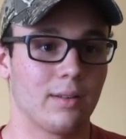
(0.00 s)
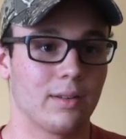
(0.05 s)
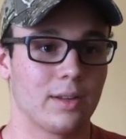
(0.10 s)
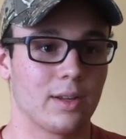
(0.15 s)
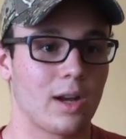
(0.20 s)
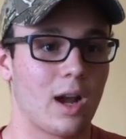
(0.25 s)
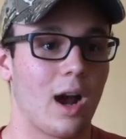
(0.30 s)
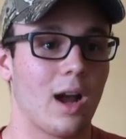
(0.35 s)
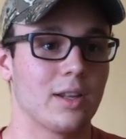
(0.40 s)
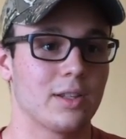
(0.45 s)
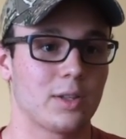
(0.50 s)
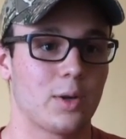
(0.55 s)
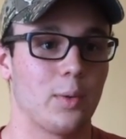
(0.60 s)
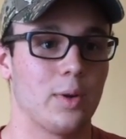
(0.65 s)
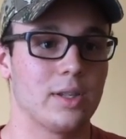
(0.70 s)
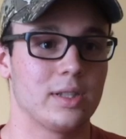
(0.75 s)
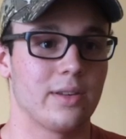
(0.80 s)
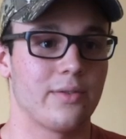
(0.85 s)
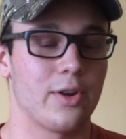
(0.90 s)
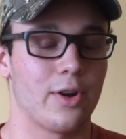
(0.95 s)
the
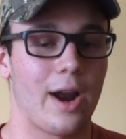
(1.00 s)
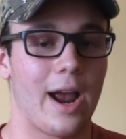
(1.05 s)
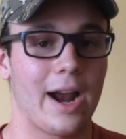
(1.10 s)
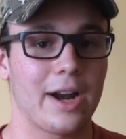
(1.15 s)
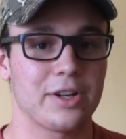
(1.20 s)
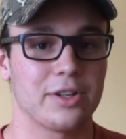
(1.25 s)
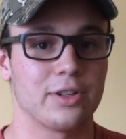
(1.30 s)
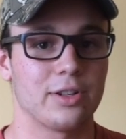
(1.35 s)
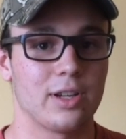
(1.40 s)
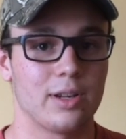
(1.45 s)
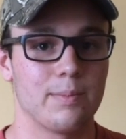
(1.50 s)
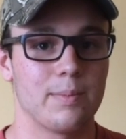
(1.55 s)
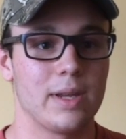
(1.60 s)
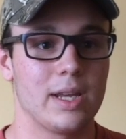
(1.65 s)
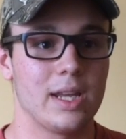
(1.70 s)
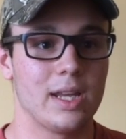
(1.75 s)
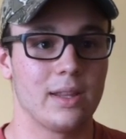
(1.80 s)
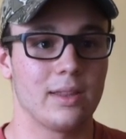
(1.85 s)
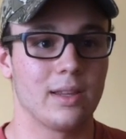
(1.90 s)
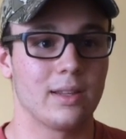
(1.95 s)
consequence of your action could
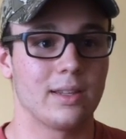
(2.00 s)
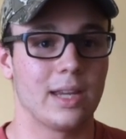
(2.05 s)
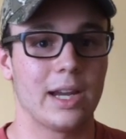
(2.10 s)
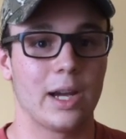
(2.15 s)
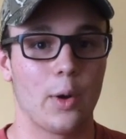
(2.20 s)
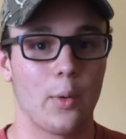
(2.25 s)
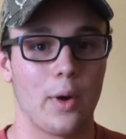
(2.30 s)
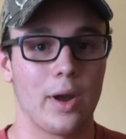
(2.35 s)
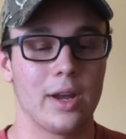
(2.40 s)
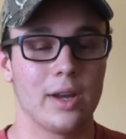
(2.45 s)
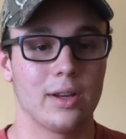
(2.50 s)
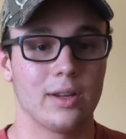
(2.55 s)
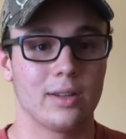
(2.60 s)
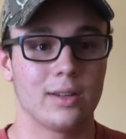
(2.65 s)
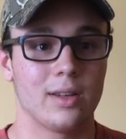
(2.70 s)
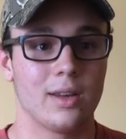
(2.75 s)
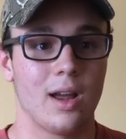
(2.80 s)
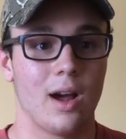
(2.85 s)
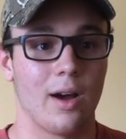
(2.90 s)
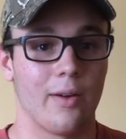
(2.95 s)
be the takeaway
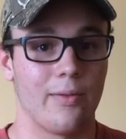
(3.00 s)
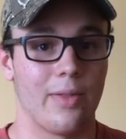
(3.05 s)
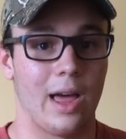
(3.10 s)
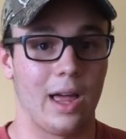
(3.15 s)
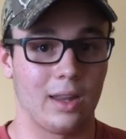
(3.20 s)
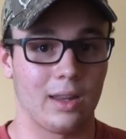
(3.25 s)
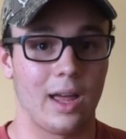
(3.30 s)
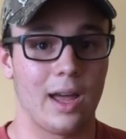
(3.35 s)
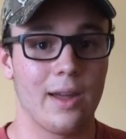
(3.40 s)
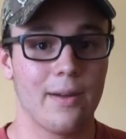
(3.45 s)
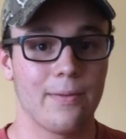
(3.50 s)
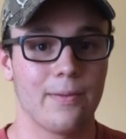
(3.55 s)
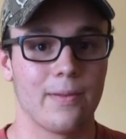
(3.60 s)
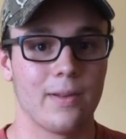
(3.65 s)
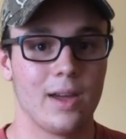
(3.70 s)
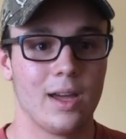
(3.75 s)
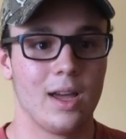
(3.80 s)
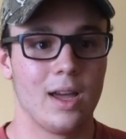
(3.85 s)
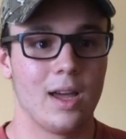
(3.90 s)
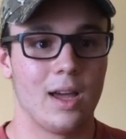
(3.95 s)
of that life
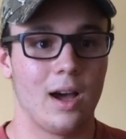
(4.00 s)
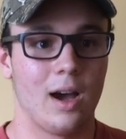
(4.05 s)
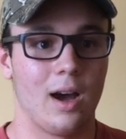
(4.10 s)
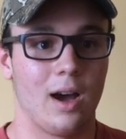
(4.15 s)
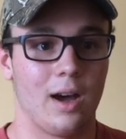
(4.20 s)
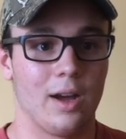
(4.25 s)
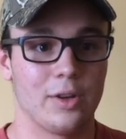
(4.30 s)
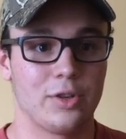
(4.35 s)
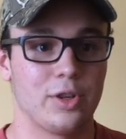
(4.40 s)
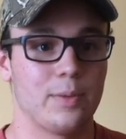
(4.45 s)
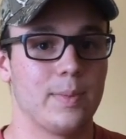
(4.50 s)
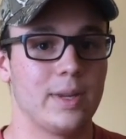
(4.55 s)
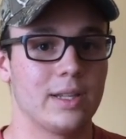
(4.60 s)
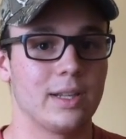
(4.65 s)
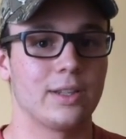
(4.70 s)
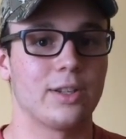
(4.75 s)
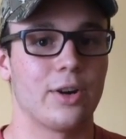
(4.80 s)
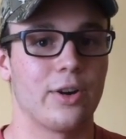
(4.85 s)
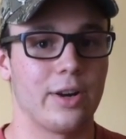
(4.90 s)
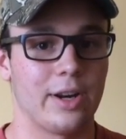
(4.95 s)
should be
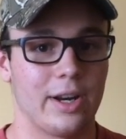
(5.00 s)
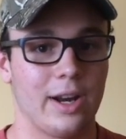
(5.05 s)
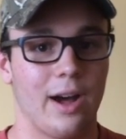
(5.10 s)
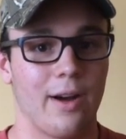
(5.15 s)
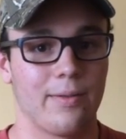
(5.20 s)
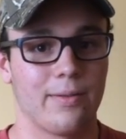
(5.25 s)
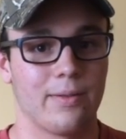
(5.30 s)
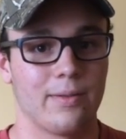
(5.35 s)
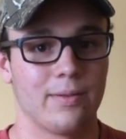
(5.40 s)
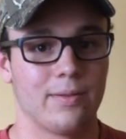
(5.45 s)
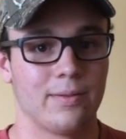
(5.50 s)
deterrent enough.